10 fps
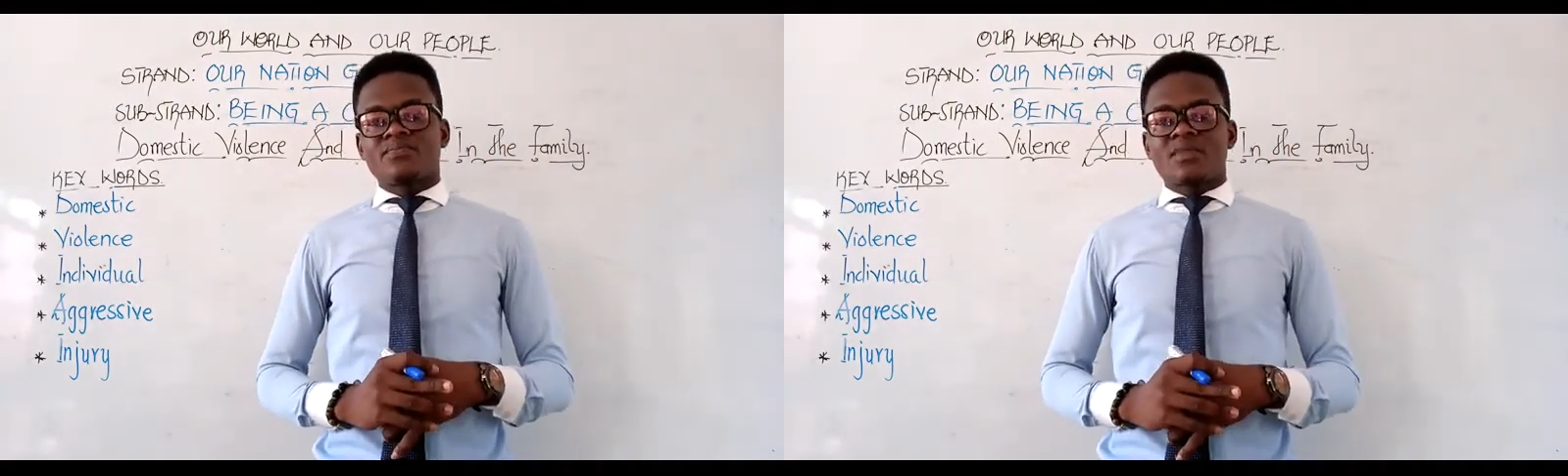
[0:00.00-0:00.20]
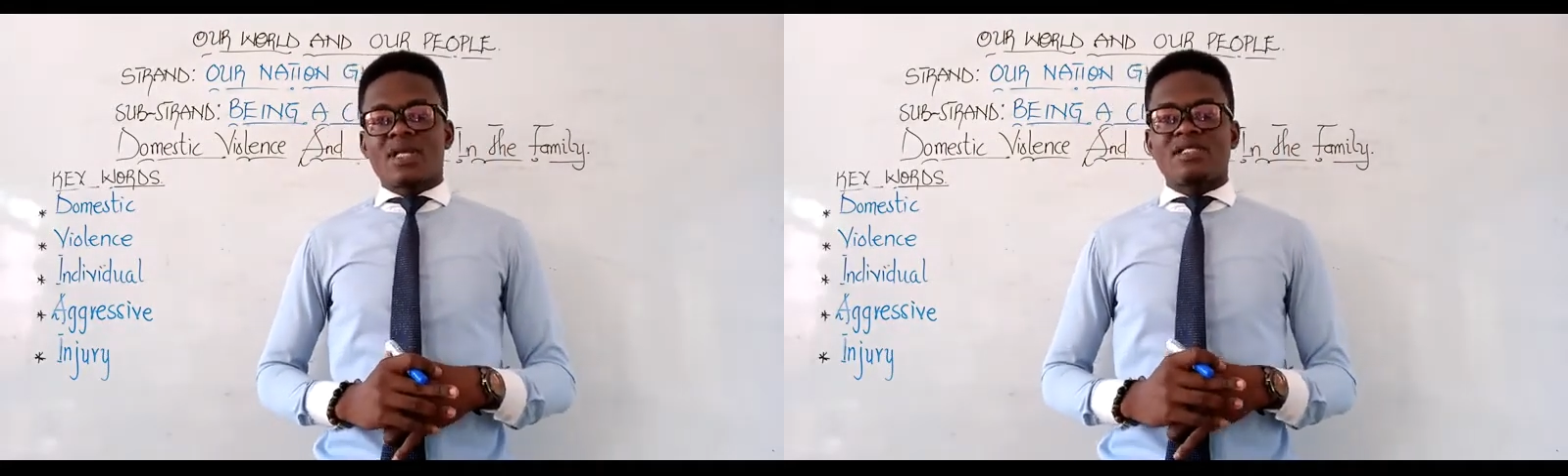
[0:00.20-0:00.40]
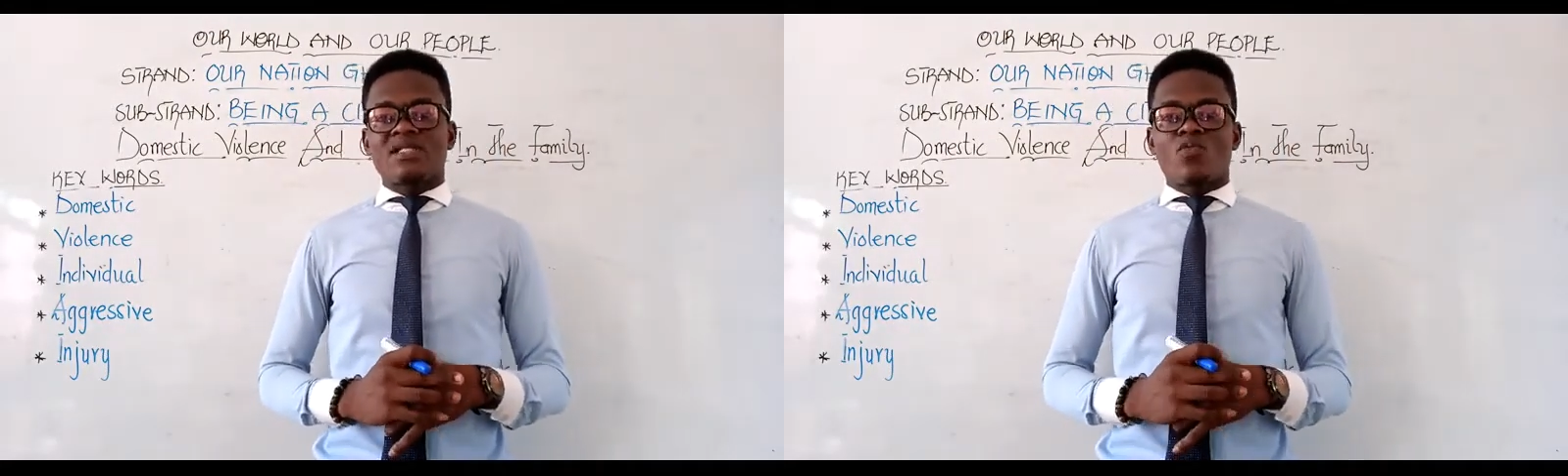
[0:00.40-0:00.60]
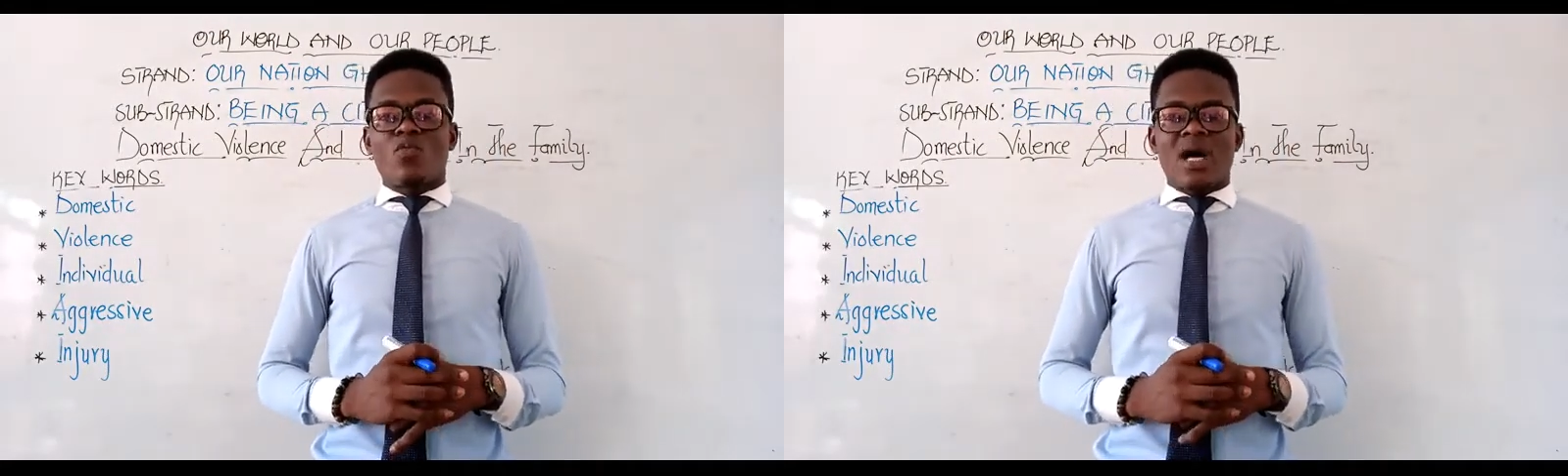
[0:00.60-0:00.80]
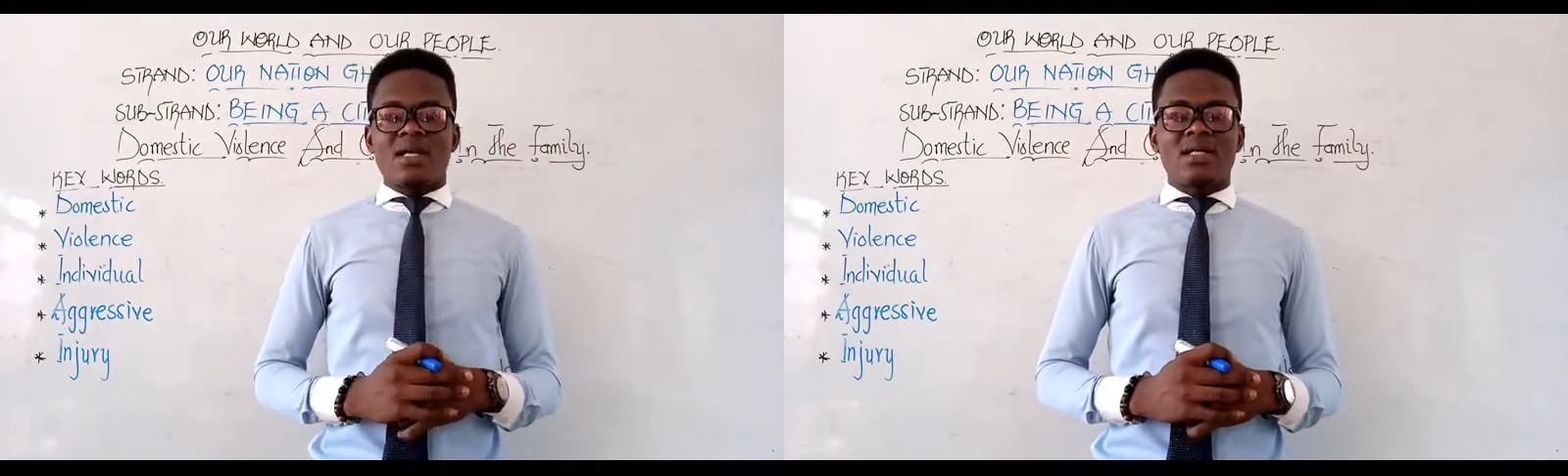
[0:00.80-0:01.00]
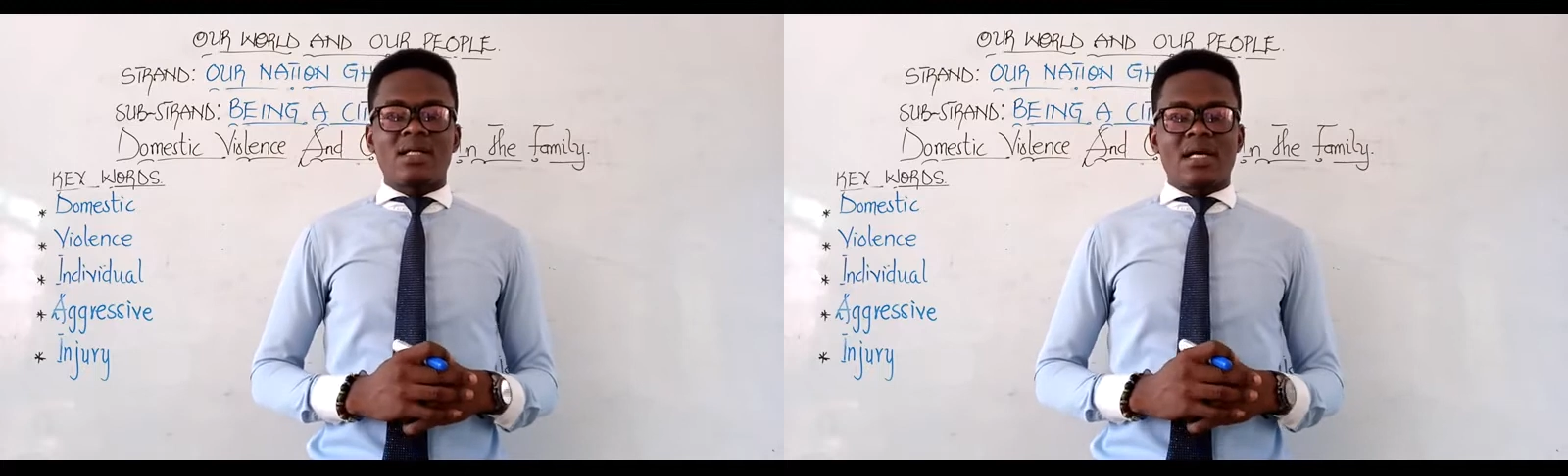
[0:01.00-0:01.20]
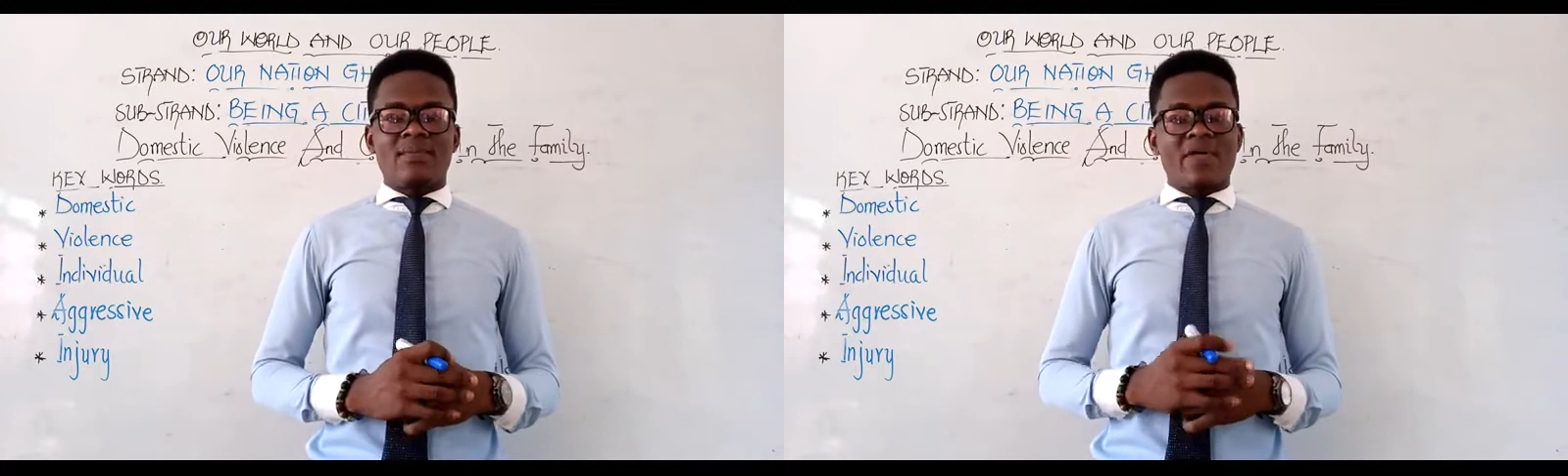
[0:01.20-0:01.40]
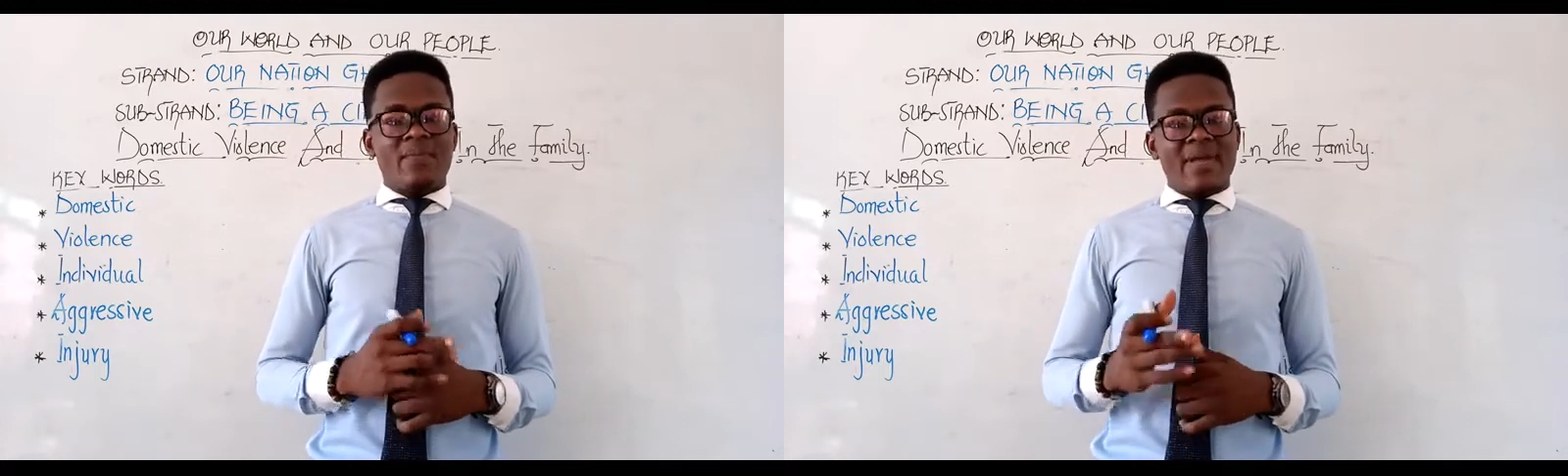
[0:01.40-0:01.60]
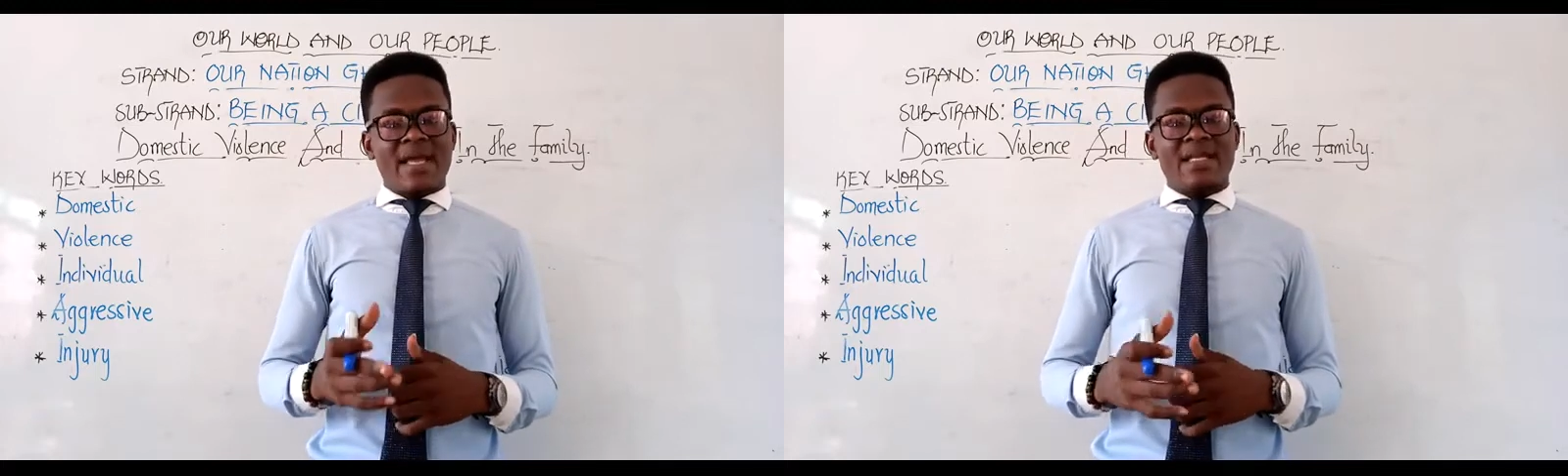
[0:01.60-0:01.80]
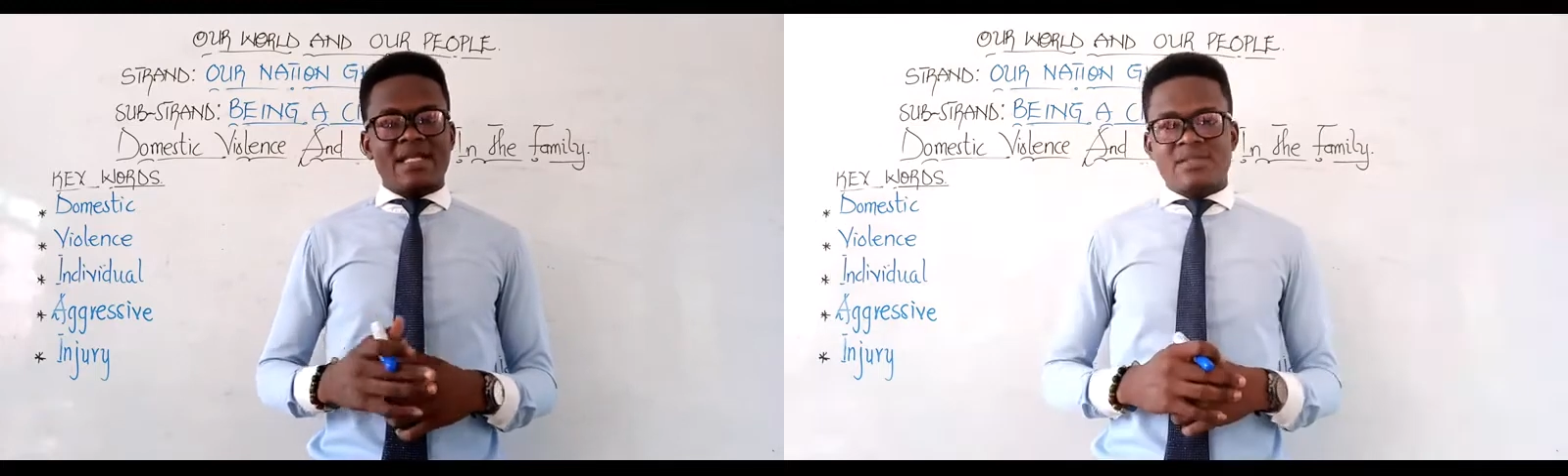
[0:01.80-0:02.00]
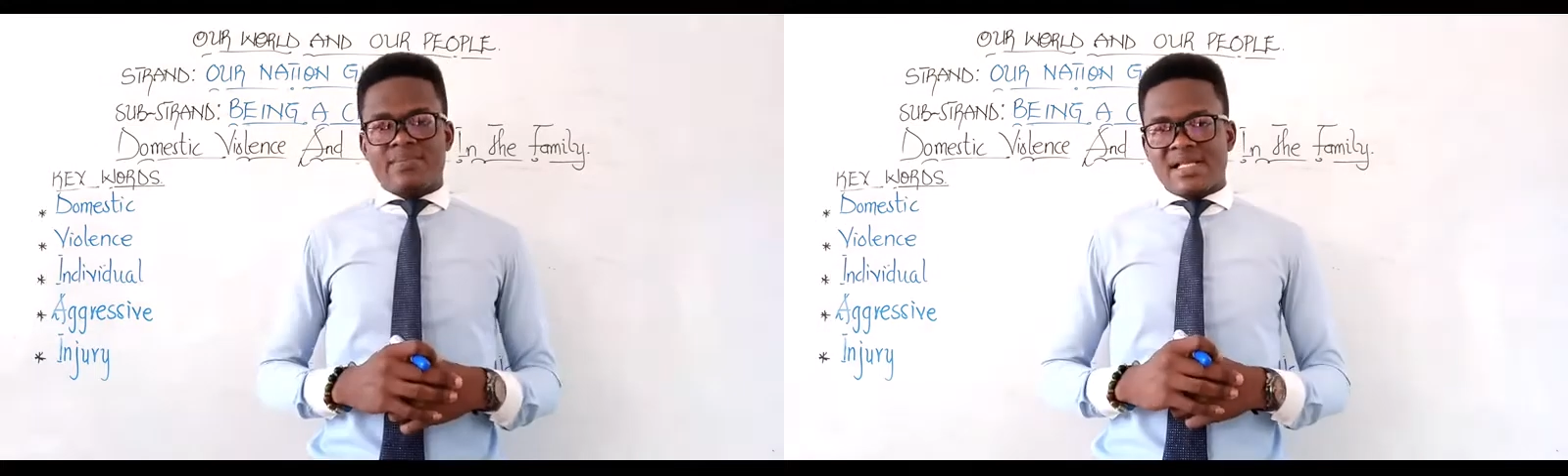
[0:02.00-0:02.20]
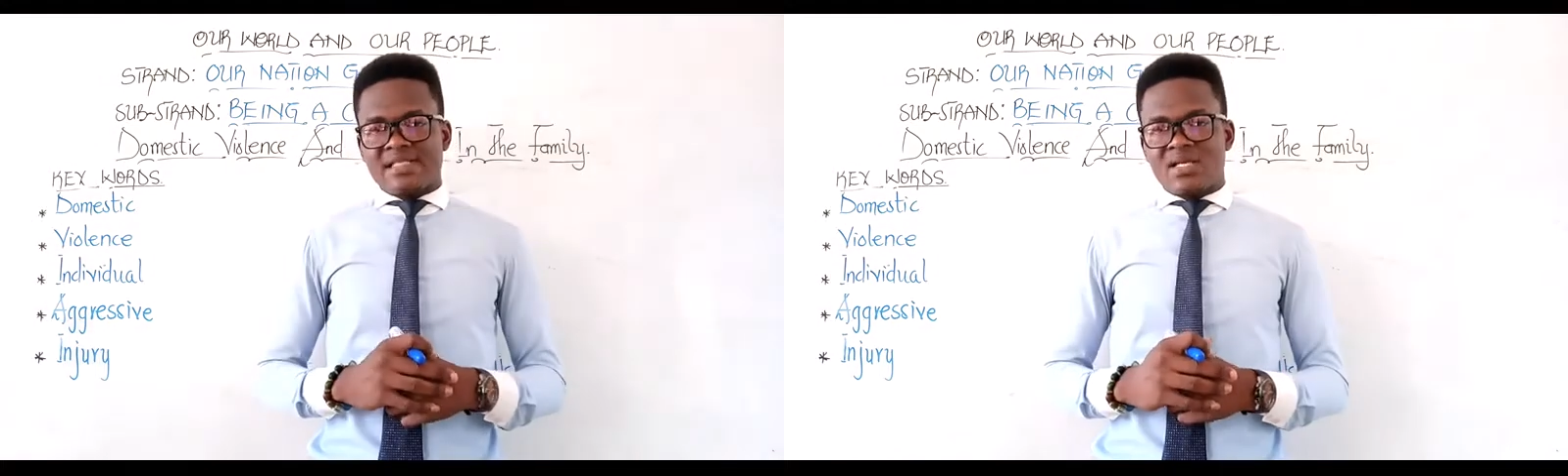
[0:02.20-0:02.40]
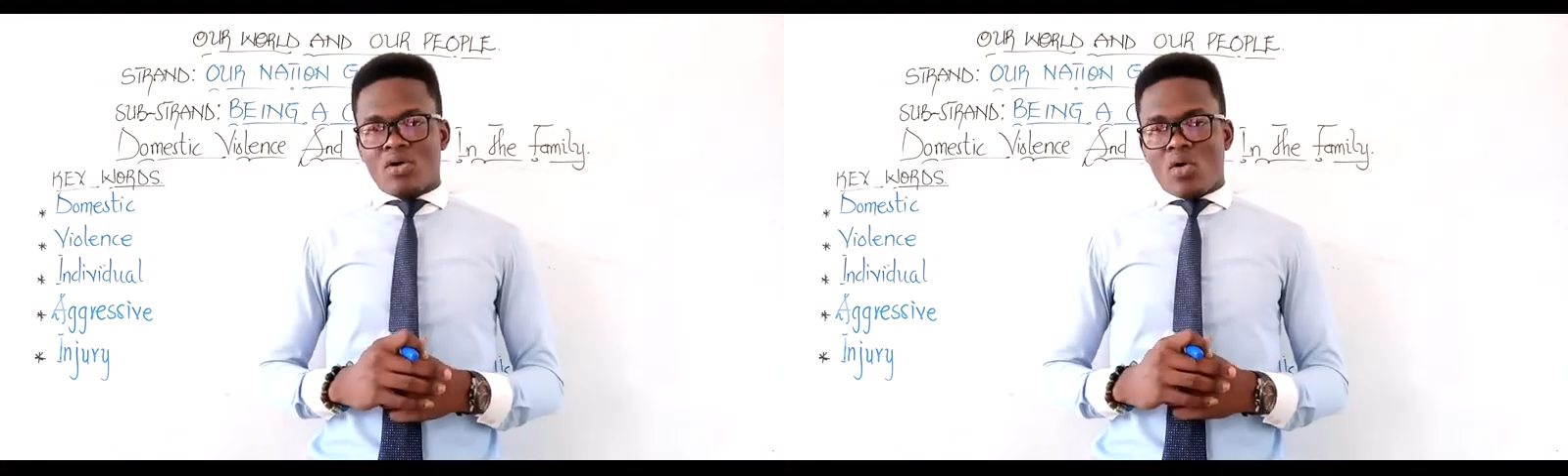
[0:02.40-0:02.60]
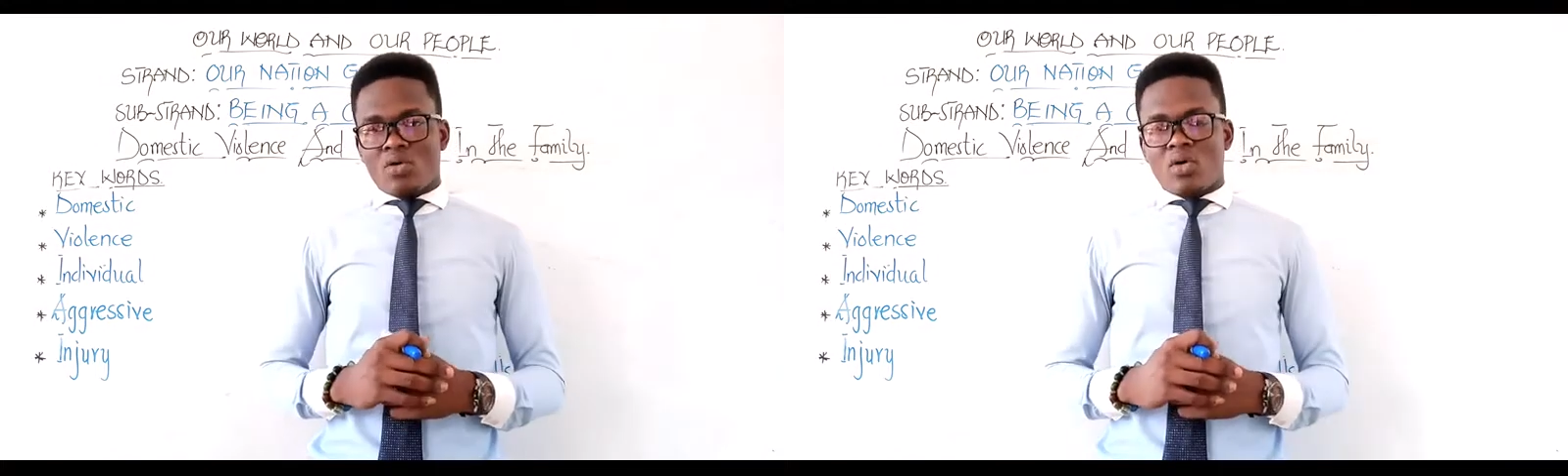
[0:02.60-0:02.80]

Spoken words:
is the one the pain is meted on,